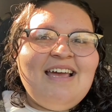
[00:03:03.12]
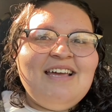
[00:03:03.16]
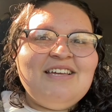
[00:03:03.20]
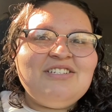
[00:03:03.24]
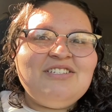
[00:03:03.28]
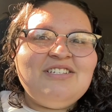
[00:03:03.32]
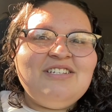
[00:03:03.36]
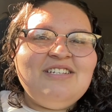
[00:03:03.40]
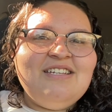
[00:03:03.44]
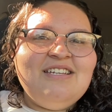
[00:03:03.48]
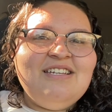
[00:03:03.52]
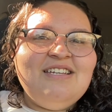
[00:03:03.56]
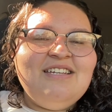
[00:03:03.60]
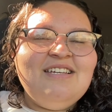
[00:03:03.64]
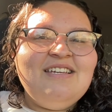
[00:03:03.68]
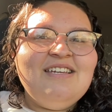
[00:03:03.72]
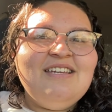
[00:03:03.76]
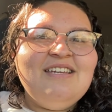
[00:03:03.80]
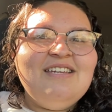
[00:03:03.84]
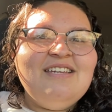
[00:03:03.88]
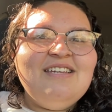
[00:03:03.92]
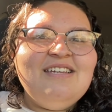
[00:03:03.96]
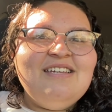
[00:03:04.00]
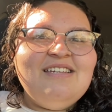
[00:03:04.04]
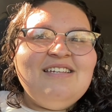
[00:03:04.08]
She
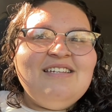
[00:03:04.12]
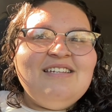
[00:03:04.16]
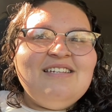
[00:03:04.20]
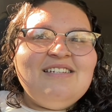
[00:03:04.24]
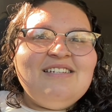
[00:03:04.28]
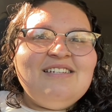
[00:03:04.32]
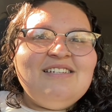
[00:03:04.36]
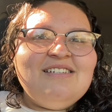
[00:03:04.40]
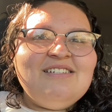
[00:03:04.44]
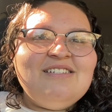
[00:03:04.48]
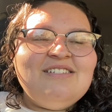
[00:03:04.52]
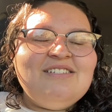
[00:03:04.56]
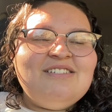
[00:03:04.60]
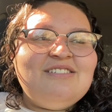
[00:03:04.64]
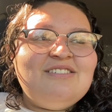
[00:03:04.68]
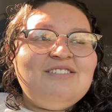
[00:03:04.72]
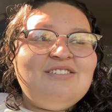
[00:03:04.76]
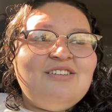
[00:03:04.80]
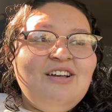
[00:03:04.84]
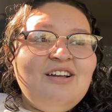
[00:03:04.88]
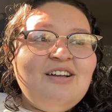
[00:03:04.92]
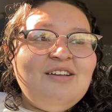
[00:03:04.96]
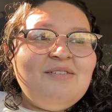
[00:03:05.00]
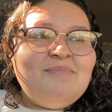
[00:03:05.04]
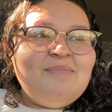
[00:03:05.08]

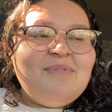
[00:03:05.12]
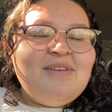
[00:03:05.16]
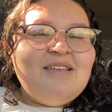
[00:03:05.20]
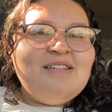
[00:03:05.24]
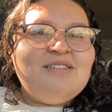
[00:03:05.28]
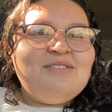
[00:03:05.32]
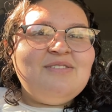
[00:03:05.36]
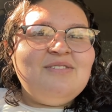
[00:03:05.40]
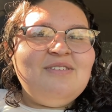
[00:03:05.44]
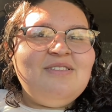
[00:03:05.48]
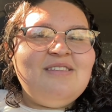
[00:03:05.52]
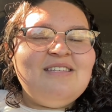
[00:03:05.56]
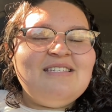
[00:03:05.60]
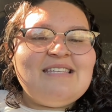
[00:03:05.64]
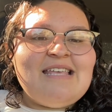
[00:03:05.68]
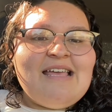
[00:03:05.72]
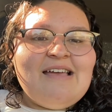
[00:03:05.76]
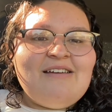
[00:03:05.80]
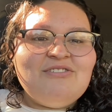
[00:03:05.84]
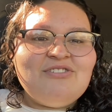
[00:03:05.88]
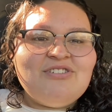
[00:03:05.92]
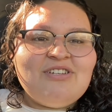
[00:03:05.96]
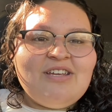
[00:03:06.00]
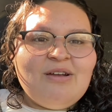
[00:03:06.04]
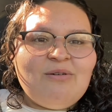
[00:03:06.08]
took me to the
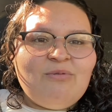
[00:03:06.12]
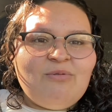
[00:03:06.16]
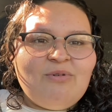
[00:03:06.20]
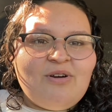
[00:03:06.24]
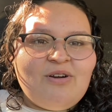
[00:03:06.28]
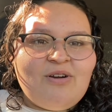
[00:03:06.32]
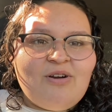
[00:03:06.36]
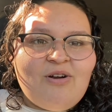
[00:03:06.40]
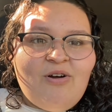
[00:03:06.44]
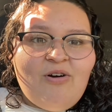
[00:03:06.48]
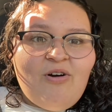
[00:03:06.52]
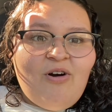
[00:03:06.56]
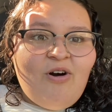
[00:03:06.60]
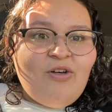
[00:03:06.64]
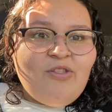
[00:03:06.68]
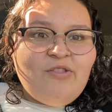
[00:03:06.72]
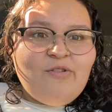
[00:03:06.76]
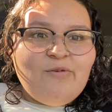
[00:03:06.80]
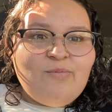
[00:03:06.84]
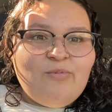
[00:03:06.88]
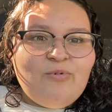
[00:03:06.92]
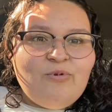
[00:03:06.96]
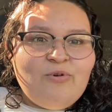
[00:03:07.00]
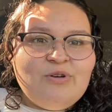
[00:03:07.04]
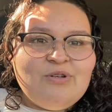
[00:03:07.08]
sound check where all the
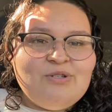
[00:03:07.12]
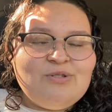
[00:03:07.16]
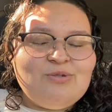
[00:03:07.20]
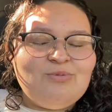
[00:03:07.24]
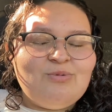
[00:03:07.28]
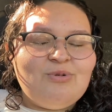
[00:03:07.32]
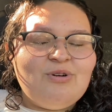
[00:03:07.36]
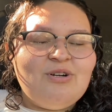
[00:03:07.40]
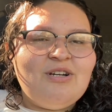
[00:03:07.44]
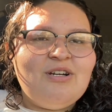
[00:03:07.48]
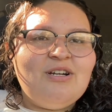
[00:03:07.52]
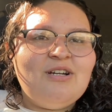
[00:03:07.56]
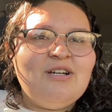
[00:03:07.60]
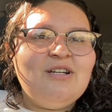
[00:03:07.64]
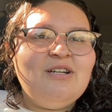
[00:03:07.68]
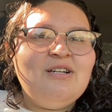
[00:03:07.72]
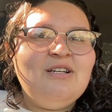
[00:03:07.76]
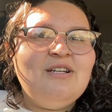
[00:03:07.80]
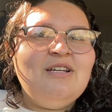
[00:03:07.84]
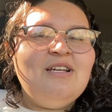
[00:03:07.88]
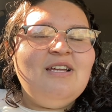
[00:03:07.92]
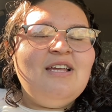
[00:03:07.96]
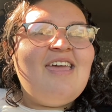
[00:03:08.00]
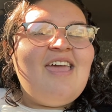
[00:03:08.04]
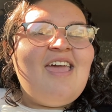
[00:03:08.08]
boys were.
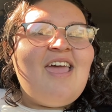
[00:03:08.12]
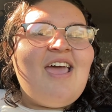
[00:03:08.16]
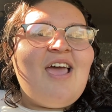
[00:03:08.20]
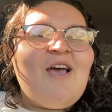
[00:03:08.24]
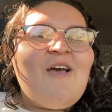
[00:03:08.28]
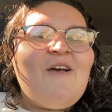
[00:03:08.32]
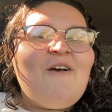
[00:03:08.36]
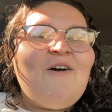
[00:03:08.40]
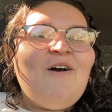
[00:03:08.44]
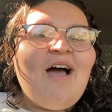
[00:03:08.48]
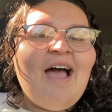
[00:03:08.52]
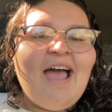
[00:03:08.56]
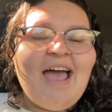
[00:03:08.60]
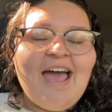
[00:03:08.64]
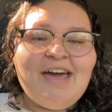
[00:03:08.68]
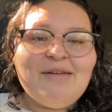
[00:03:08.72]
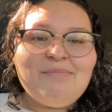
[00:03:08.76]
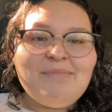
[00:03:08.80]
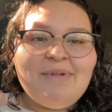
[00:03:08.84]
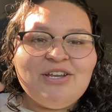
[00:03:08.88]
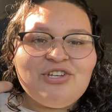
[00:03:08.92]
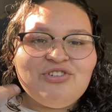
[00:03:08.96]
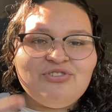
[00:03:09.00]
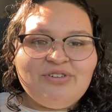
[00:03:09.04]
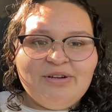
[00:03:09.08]
I had
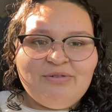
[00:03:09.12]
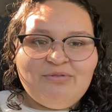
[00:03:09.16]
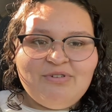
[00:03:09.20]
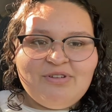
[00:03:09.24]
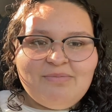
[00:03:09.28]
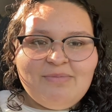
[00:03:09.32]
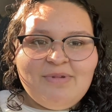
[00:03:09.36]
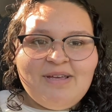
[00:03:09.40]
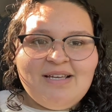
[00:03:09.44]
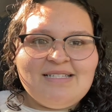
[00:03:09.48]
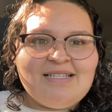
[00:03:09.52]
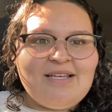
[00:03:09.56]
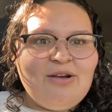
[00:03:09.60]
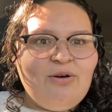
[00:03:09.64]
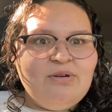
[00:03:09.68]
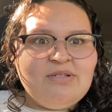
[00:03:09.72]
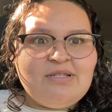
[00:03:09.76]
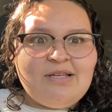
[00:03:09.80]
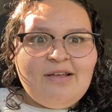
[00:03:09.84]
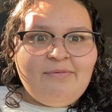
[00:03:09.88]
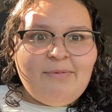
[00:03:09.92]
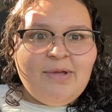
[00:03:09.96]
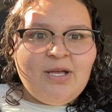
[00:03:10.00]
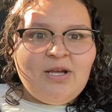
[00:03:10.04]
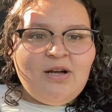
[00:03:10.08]
my drink with me because I always
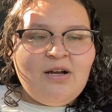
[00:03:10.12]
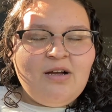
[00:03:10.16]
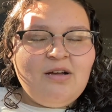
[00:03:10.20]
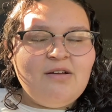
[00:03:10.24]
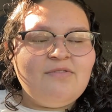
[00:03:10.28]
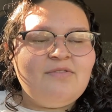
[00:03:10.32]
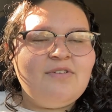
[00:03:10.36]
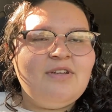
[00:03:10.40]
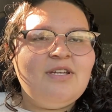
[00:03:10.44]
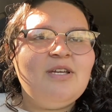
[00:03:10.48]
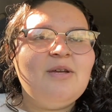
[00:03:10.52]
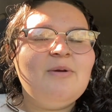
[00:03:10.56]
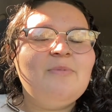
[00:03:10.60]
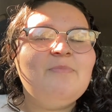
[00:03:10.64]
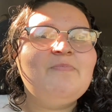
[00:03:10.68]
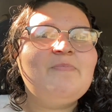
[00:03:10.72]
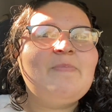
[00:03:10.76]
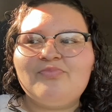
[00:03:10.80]
have my coffee.